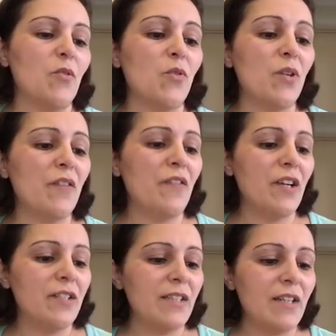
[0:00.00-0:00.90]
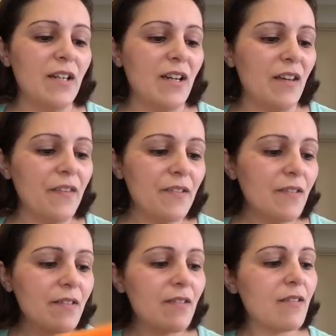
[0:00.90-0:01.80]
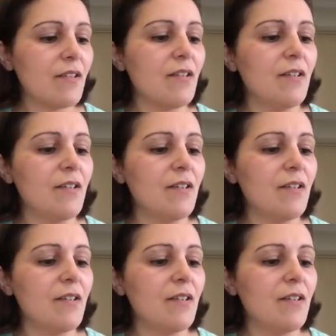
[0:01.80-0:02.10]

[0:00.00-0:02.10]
or if I did any others.